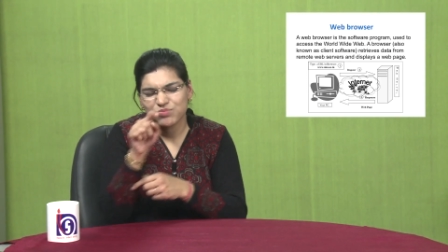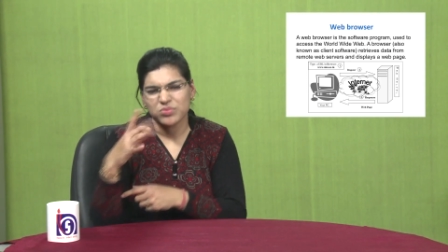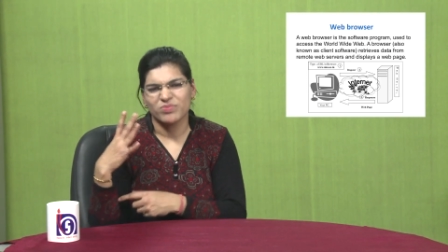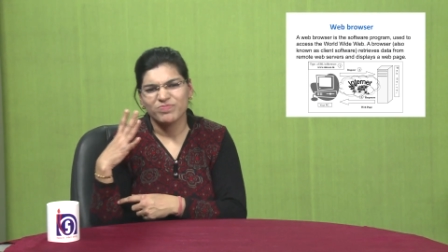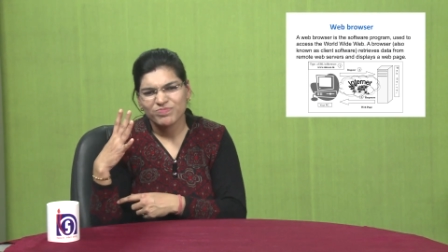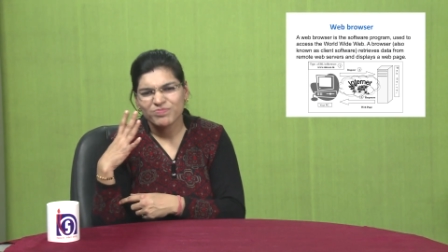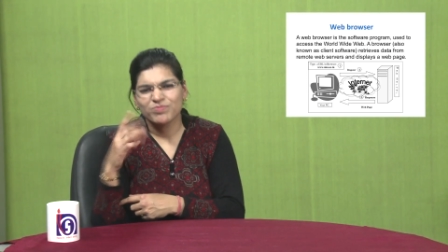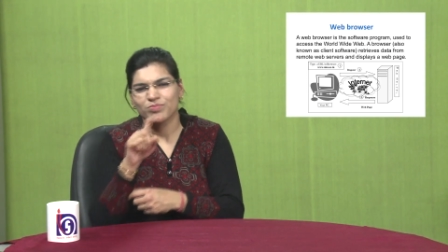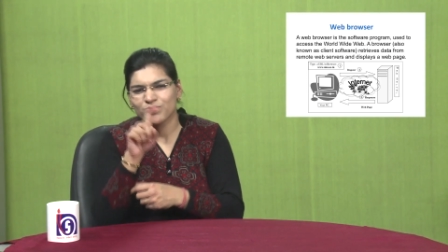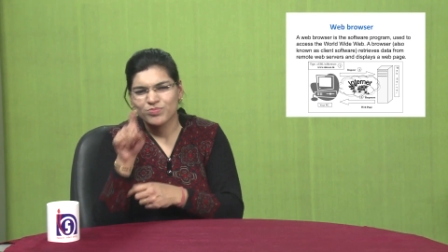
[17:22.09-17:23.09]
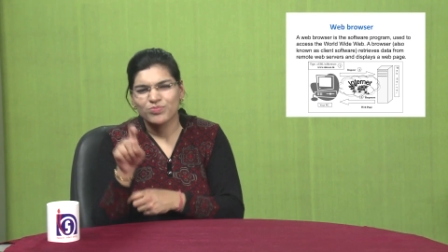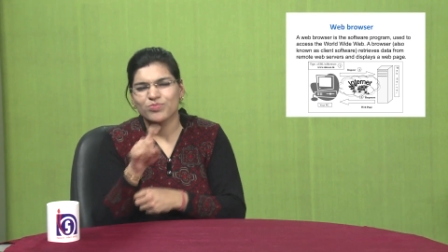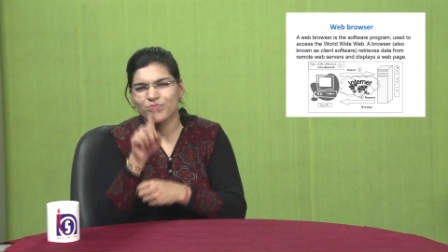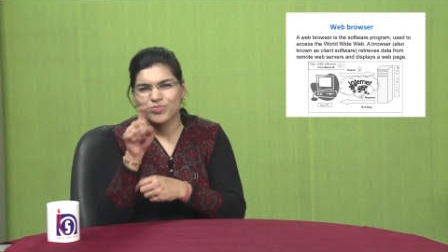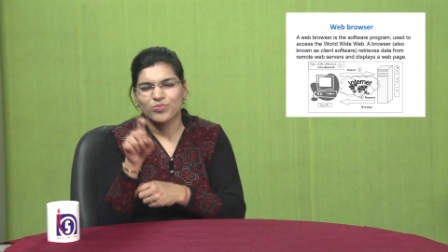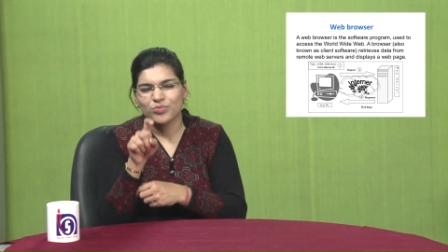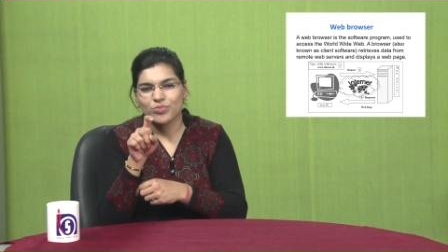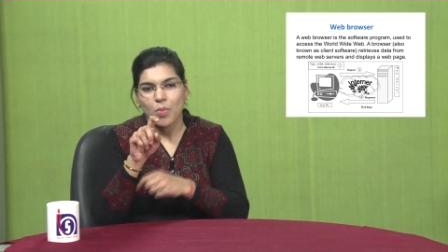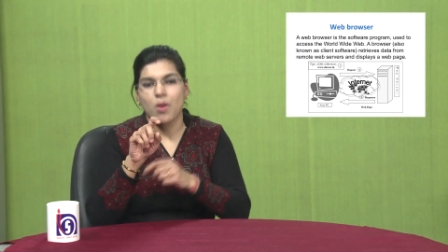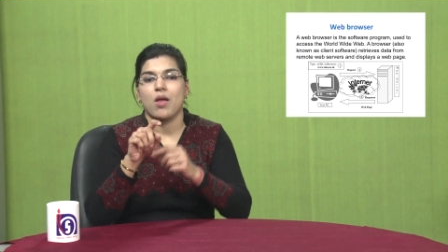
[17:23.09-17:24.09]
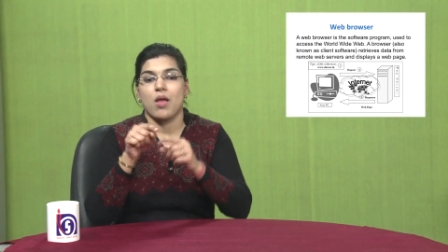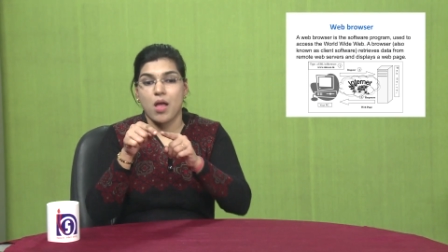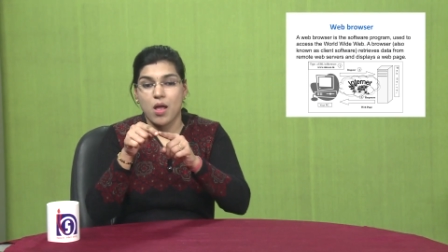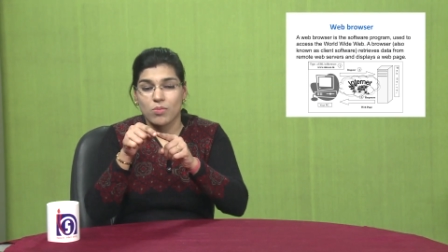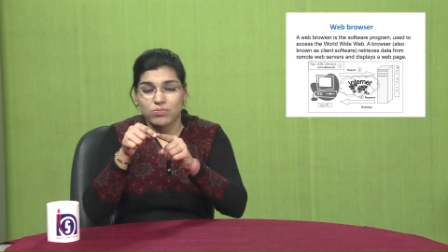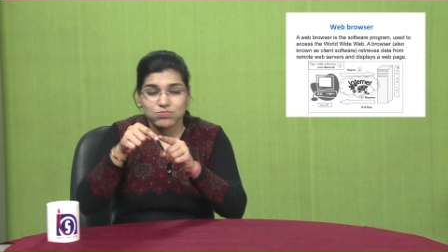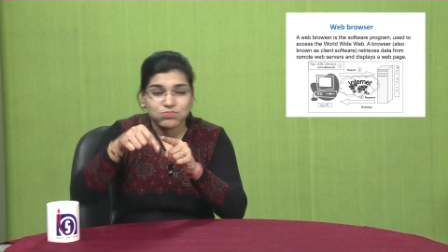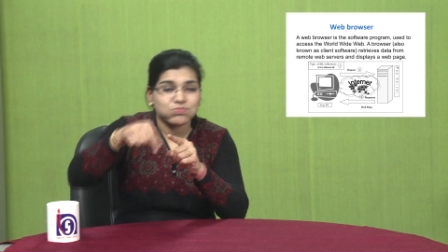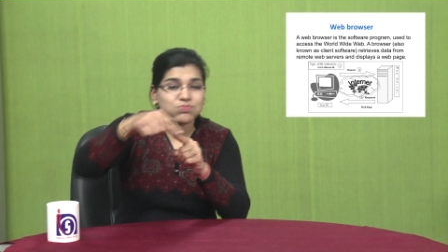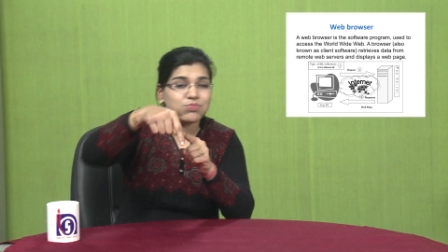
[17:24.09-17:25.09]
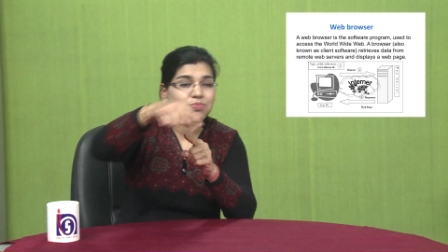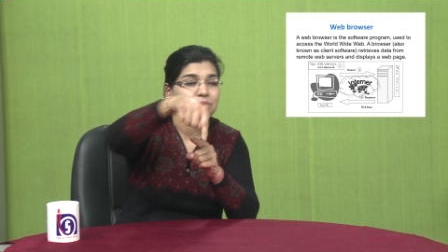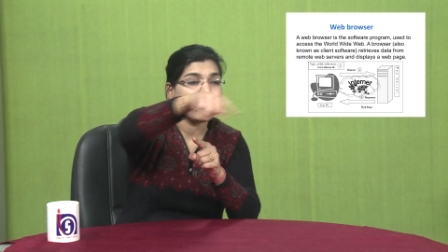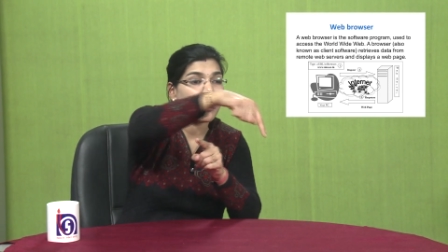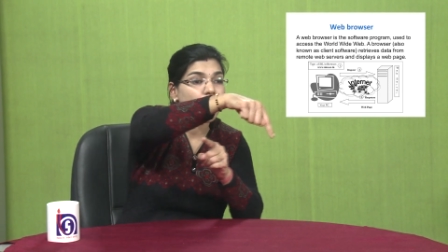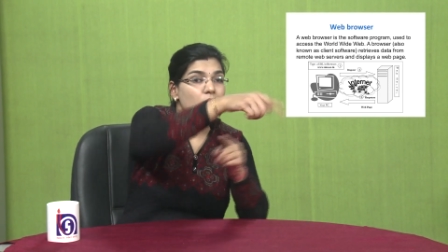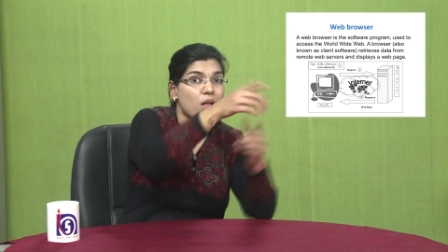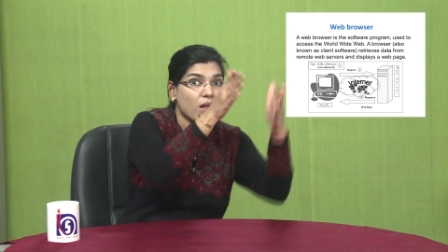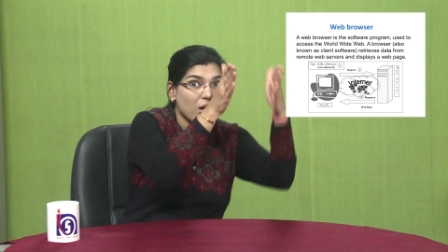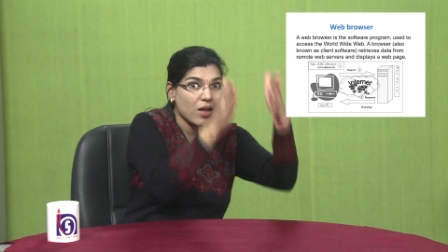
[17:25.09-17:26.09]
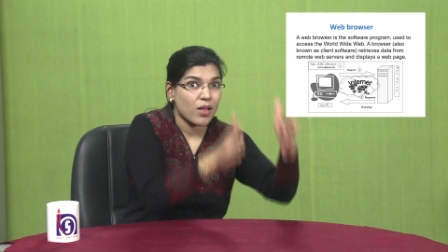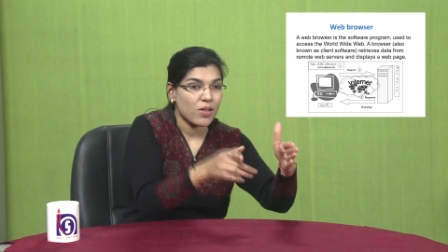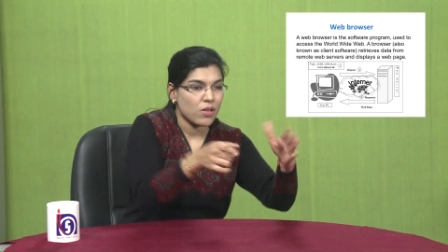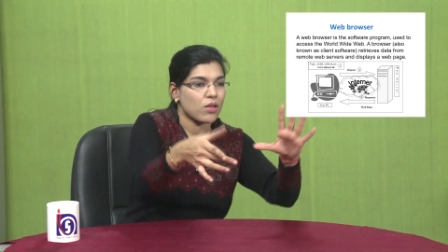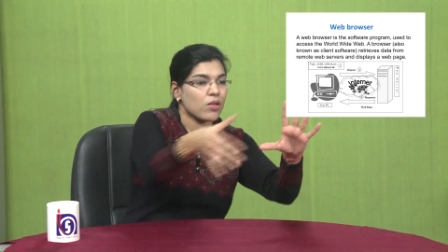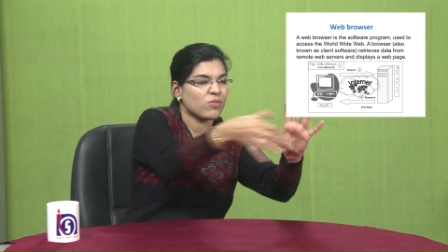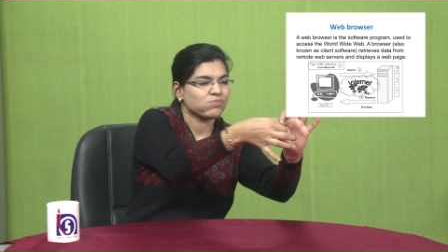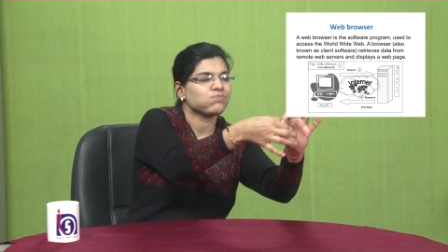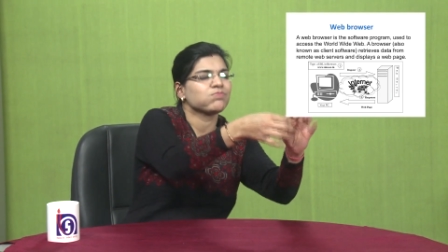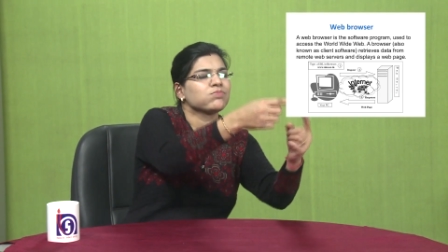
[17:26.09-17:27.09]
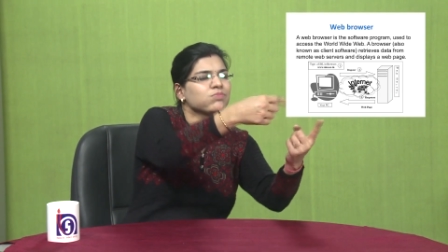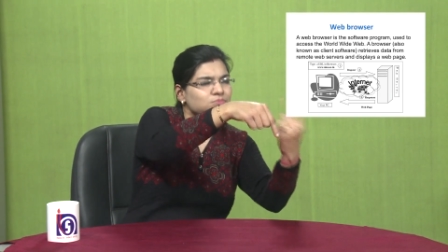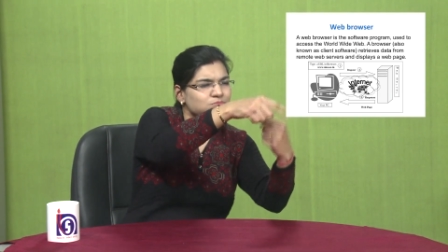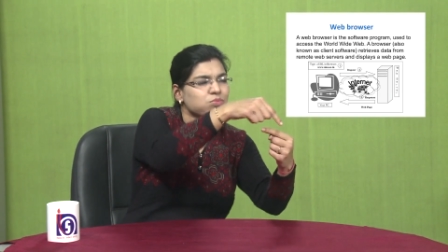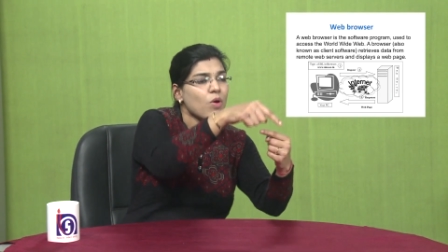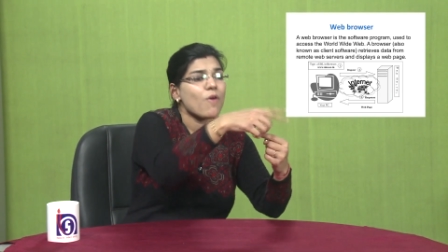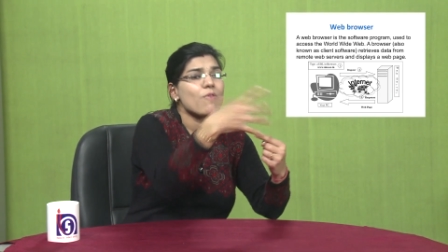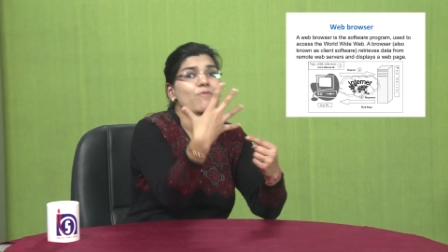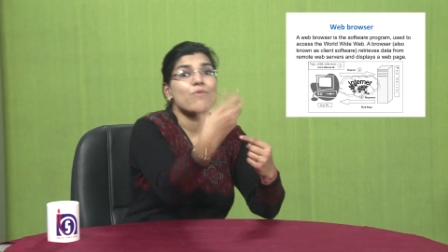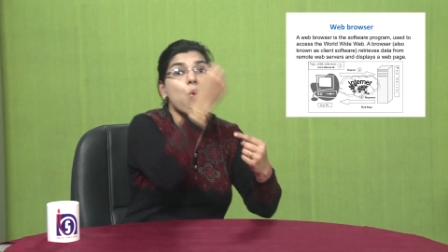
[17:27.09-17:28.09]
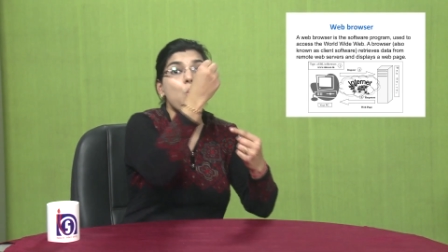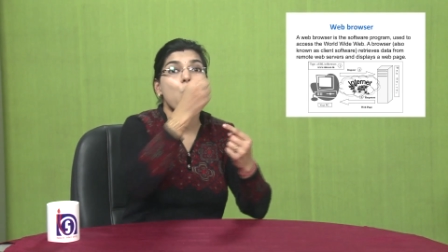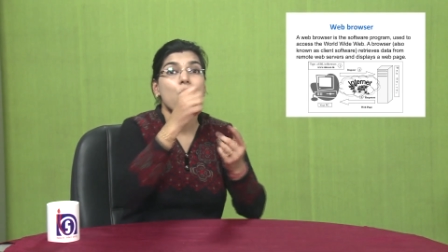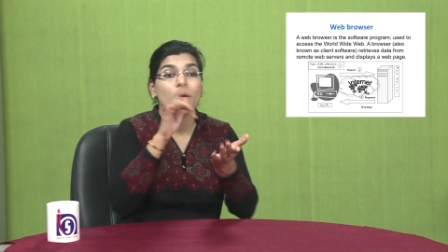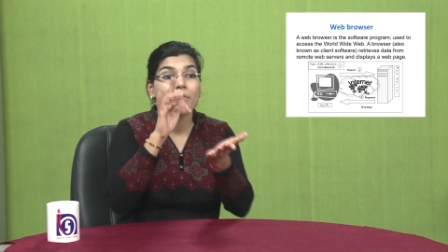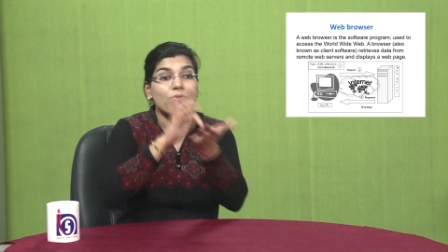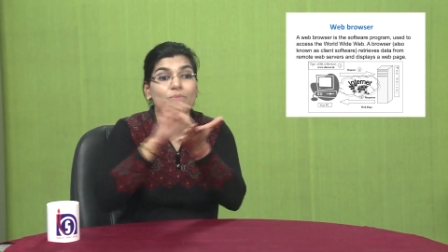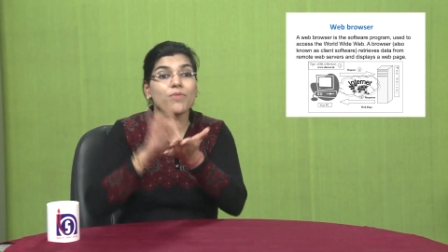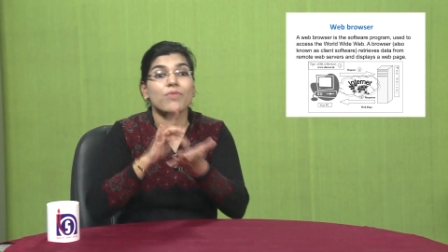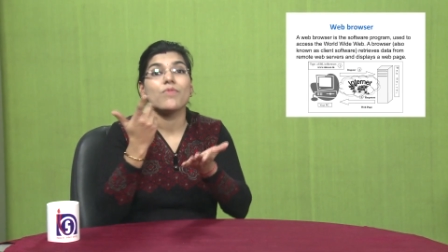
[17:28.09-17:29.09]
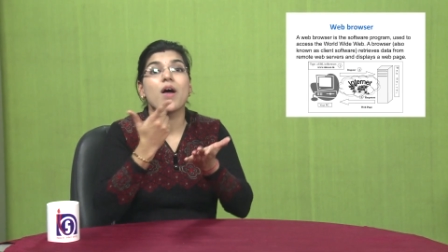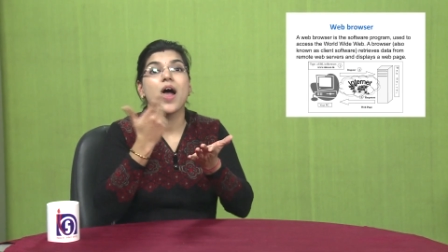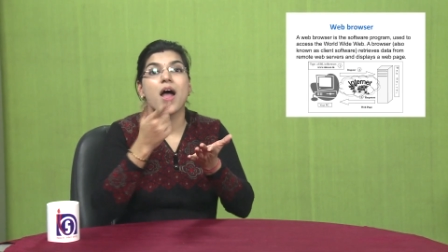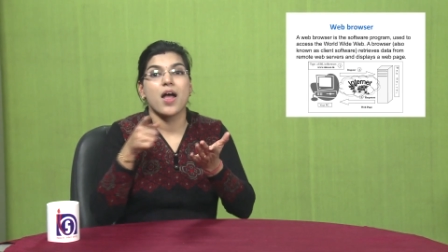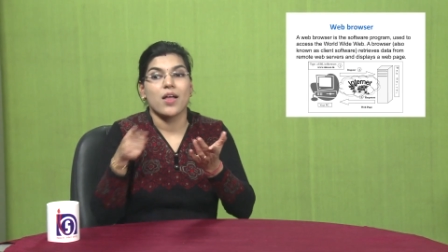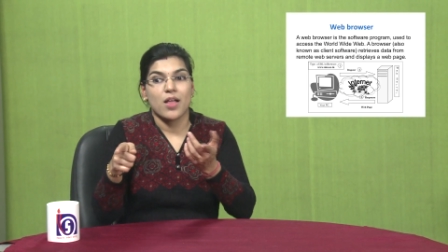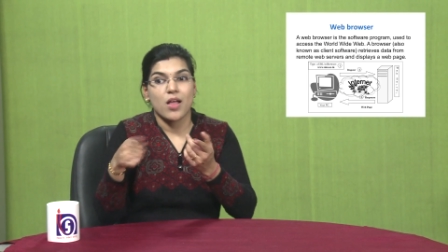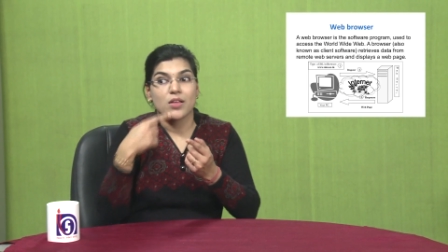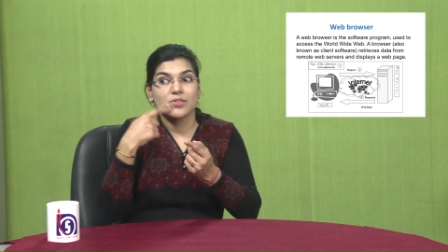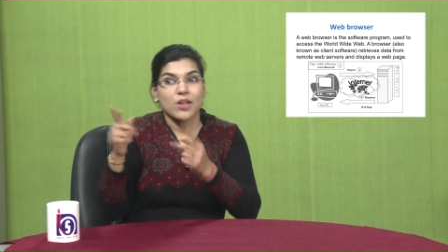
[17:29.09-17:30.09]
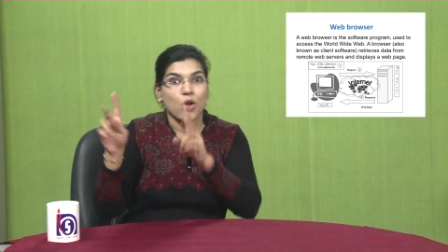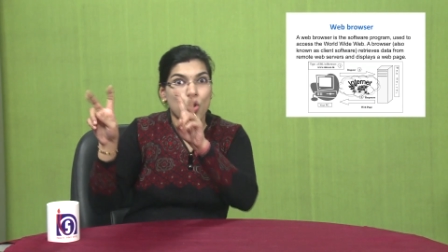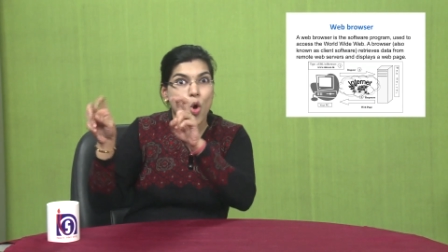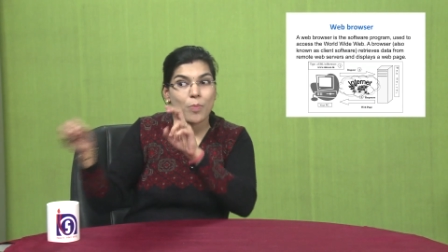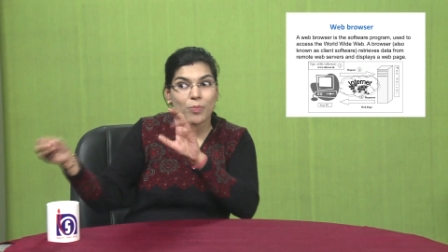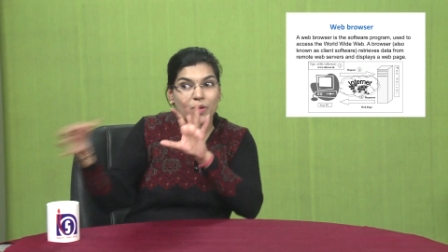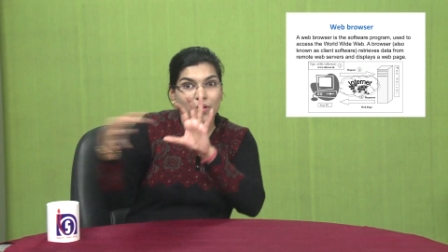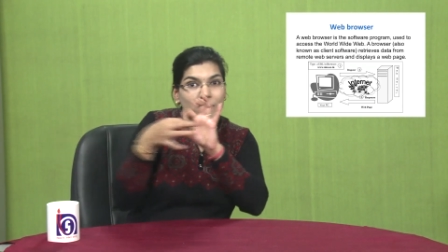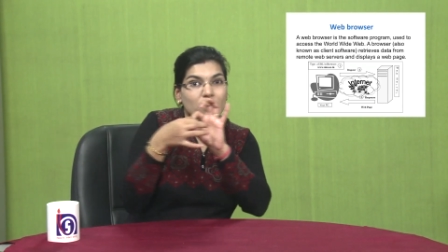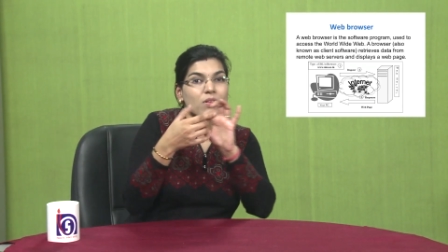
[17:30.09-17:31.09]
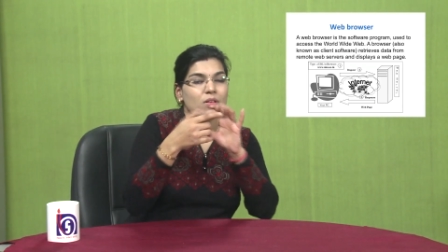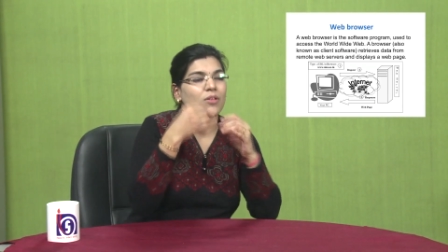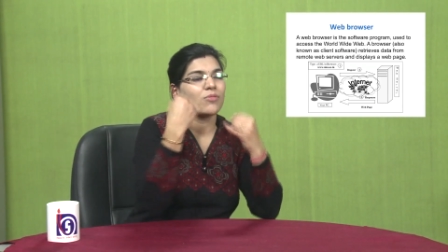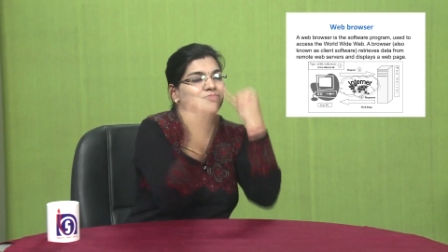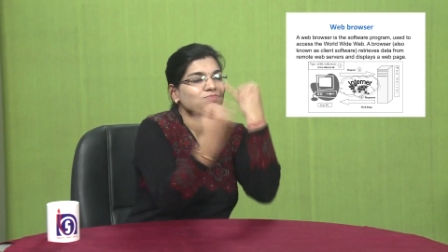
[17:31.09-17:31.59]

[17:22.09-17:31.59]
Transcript: it goes to request to the web server and it responds to our PC by opening the web page.